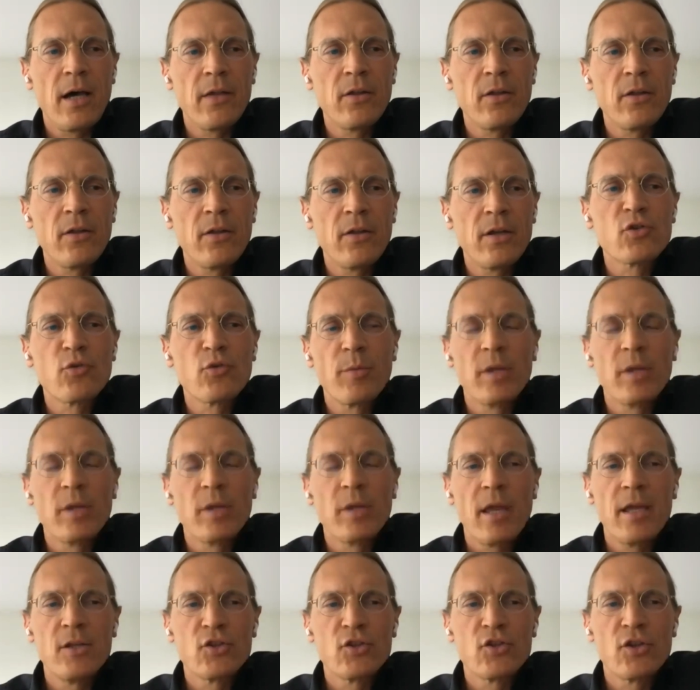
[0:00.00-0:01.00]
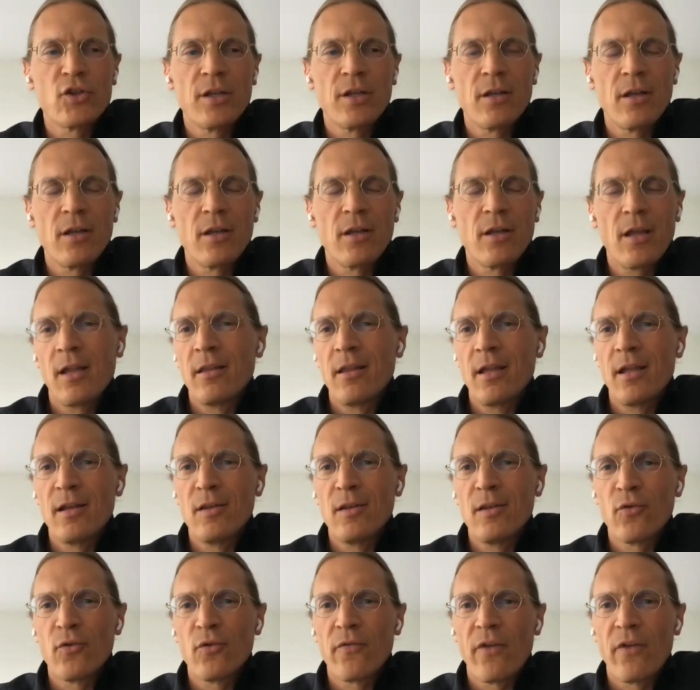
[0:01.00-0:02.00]
other instrumentation, and
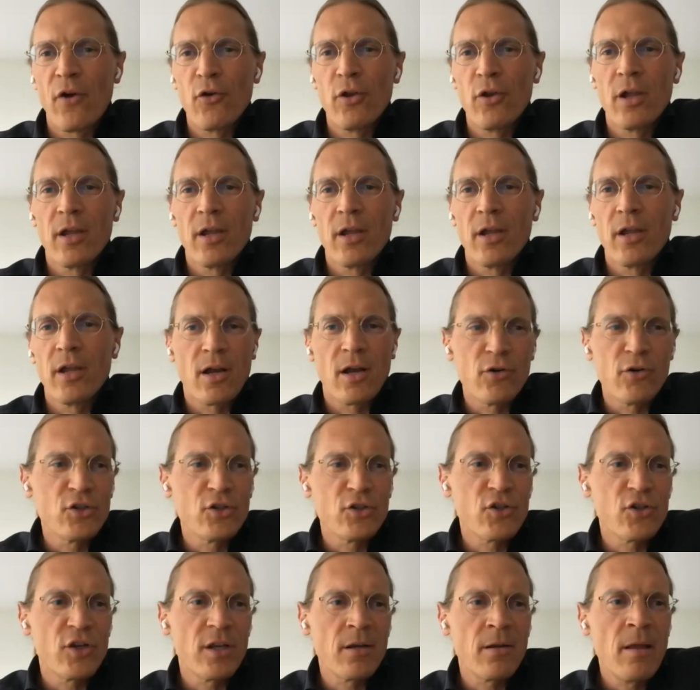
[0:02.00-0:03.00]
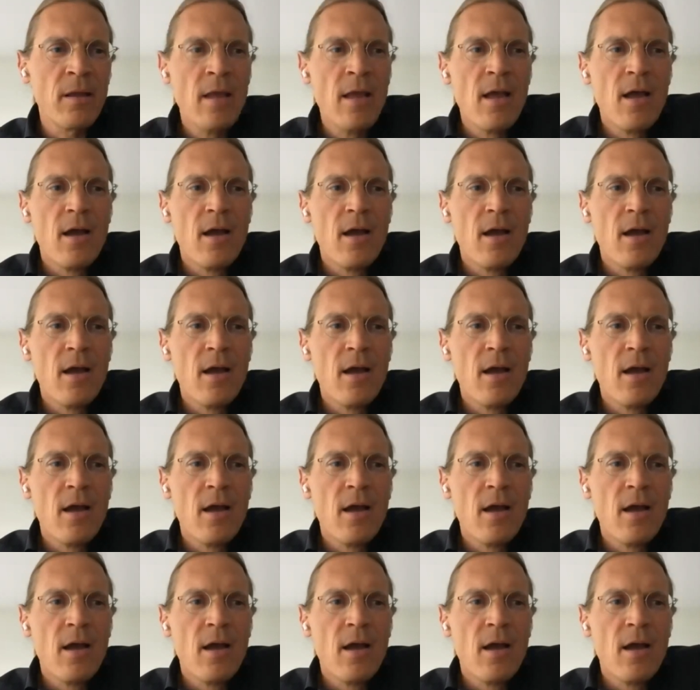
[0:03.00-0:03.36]
they look very encouraging.